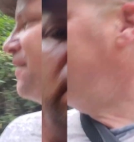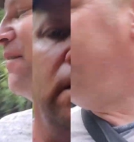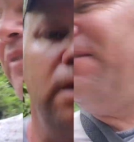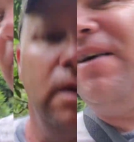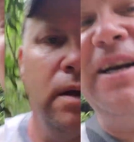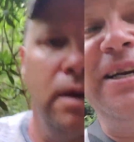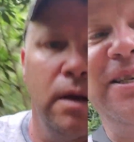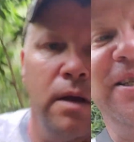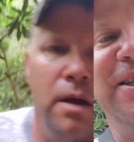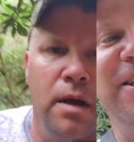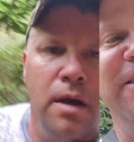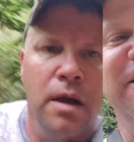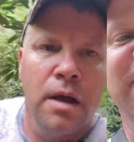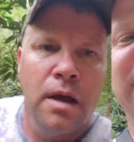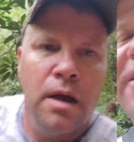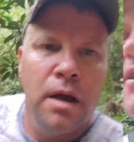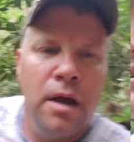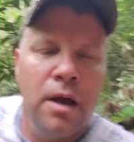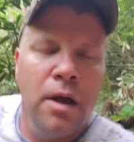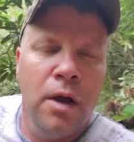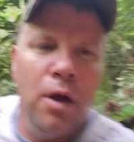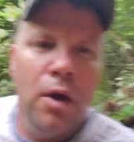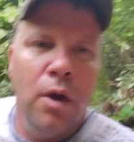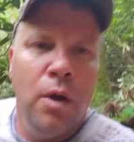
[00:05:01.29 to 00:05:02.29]
Why aren't you
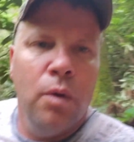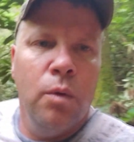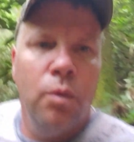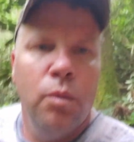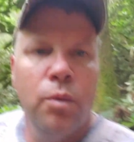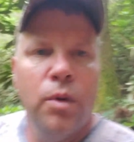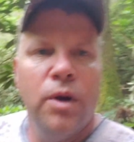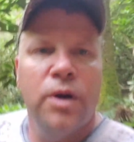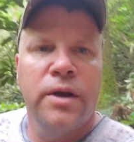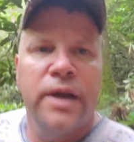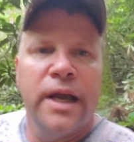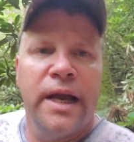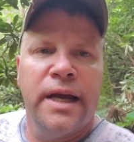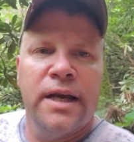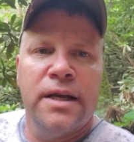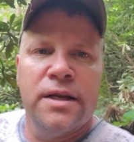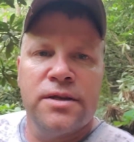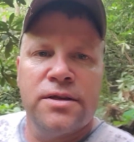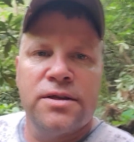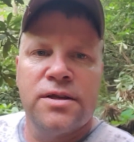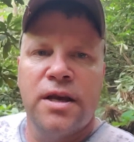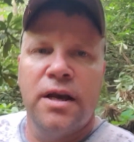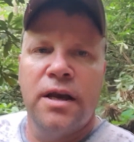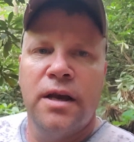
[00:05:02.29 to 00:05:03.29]
doing it? Well,
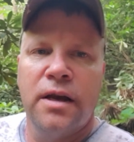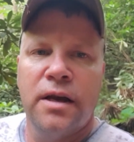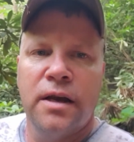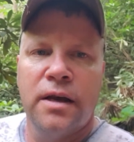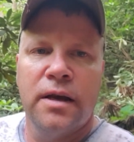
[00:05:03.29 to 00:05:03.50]
guys,